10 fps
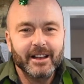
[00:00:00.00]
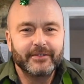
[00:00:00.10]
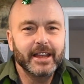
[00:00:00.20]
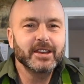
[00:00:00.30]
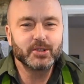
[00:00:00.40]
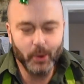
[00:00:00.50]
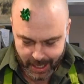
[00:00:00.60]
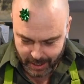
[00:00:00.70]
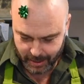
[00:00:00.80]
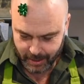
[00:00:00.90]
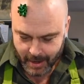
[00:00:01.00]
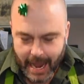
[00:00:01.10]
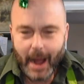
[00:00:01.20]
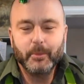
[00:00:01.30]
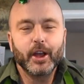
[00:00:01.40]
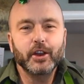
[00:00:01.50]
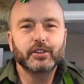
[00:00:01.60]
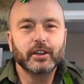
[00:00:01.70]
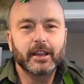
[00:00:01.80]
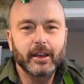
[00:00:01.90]
Venezuela, and we're going
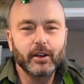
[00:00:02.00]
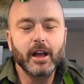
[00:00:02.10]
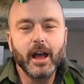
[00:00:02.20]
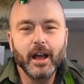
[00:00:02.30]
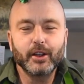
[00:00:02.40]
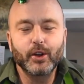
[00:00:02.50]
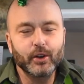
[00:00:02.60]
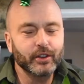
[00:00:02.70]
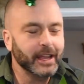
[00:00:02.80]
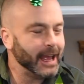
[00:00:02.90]
to cook